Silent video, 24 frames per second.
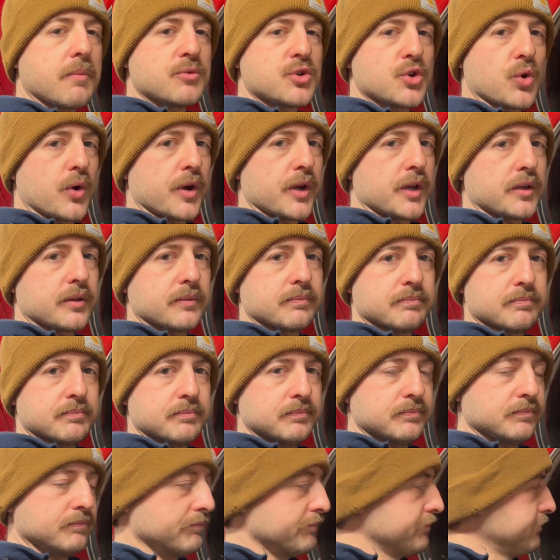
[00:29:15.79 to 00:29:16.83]
joint
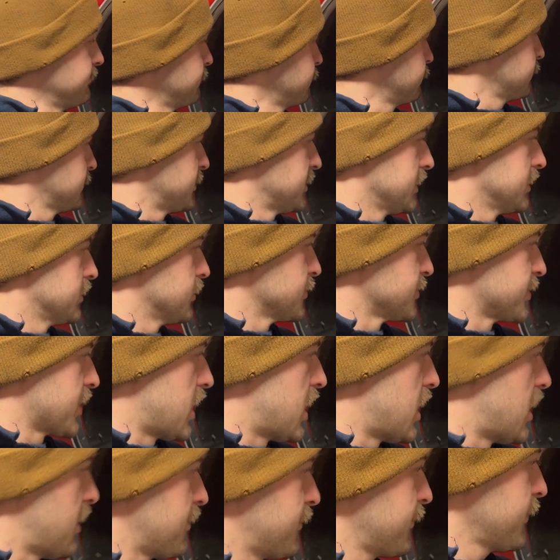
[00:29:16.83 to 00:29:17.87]
deals
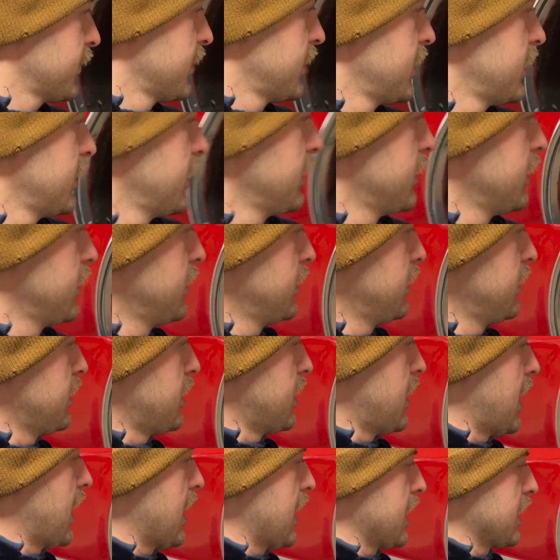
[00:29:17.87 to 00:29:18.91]
off,
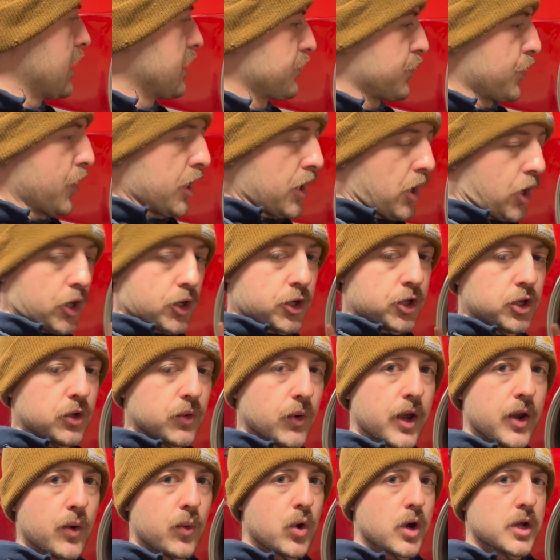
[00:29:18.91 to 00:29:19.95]
and run our
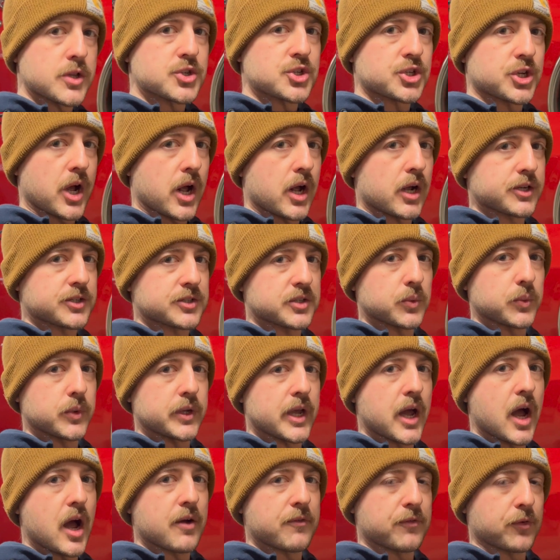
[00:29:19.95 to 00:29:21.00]
QA1 shocks that we
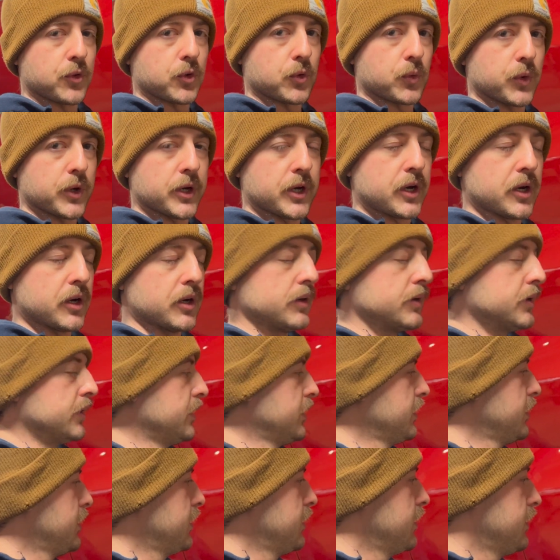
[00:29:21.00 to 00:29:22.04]
got for the rear
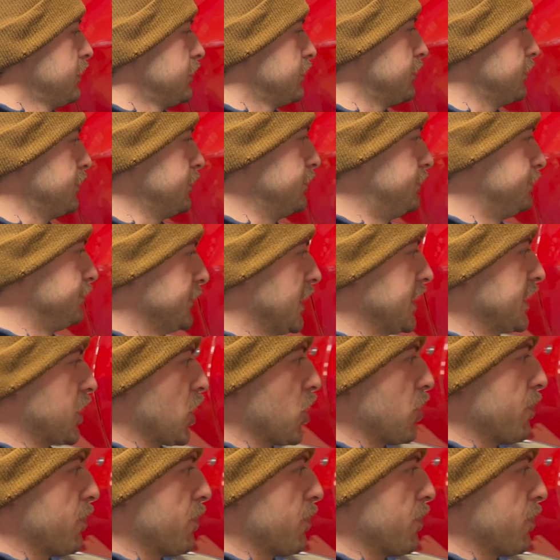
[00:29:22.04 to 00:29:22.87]
and go